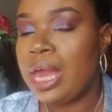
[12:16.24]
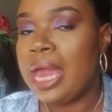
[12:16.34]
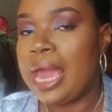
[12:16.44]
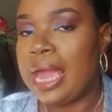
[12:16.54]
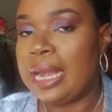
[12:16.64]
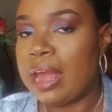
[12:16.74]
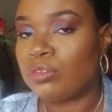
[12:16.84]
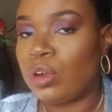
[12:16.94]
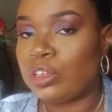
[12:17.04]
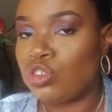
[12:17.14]
And
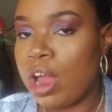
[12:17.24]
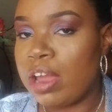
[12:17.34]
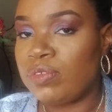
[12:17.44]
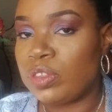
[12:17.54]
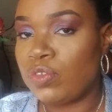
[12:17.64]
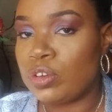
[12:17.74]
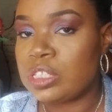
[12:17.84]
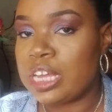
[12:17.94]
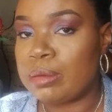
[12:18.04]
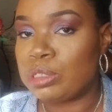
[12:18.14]
after I try it for the first
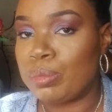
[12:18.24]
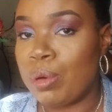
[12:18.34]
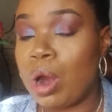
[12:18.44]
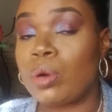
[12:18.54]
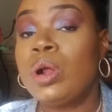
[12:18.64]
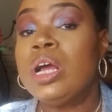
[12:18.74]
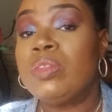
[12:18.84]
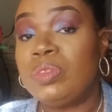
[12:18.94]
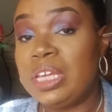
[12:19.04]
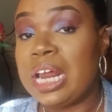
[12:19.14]
time tomorrow,
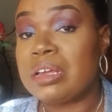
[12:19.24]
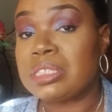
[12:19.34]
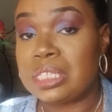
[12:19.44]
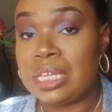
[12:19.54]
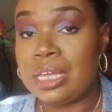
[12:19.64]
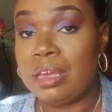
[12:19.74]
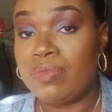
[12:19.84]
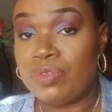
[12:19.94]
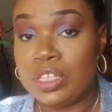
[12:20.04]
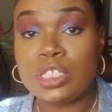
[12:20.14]
then I'll see
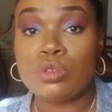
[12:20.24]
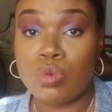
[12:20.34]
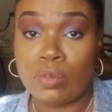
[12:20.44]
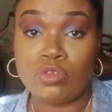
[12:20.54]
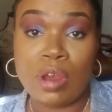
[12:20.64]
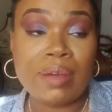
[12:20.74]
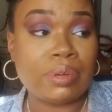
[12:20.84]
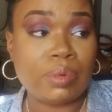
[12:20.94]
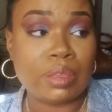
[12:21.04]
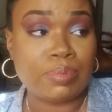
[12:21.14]
if this is worth
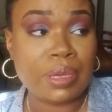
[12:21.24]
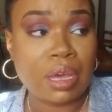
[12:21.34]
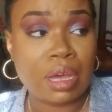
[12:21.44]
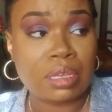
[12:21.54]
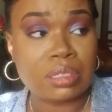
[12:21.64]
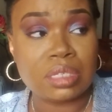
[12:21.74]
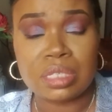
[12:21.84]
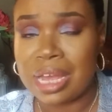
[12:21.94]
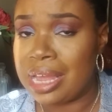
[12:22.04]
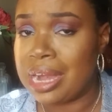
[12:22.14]
traveling with. Because this is
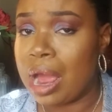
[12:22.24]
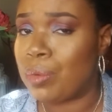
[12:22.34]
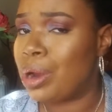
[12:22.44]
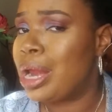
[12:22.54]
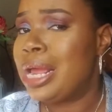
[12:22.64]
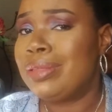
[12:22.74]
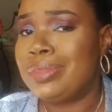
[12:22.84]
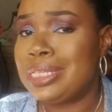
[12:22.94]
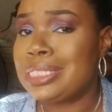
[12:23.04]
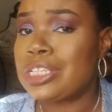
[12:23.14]
the 8-hour.
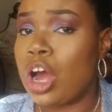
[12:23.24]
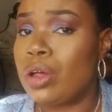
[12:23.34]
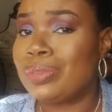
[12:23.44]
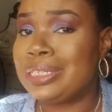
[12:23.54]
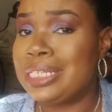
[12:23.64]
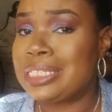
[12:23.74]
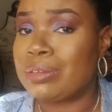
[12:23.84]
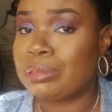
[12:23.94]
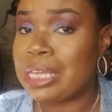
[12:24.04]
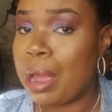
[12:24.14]
This is on the list
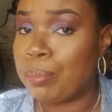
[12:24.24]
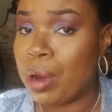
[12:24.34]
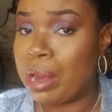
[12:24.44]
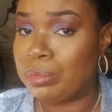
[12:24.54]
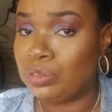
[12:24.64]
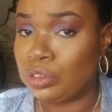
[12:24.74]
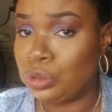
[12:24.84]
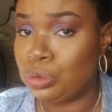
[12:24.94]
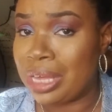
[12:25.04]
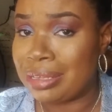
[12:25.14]
of top primers for
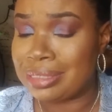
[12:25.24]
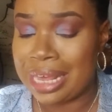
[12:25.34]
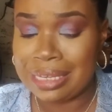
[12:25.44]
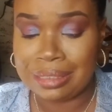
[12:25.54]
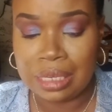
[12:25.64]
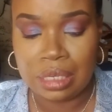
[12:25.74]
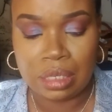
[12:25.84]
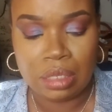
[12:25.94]
2018.